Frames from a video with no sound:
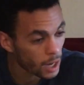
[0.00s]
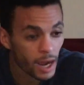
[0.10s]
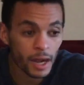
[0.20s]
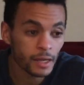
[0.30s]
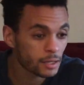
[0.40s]

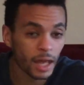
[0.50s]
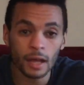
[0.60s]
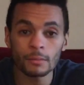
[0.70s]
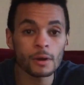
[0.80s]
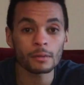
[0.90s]
All right, line
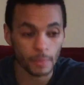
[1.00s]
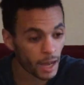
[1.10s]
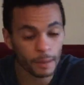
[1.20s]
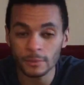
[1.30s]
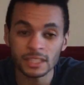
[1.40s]
them up.
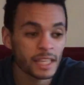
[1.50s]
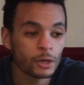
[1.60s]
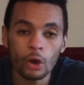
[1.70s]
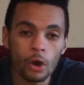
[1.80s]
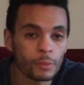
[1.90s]
I'm
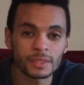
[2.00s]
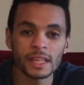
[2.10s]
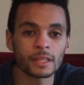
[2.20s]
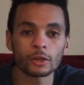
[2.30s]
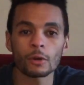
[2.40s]
taking
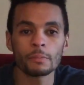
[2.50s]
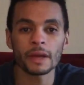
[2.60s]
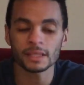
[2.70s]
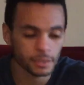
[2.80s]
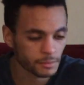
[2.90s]
all bets.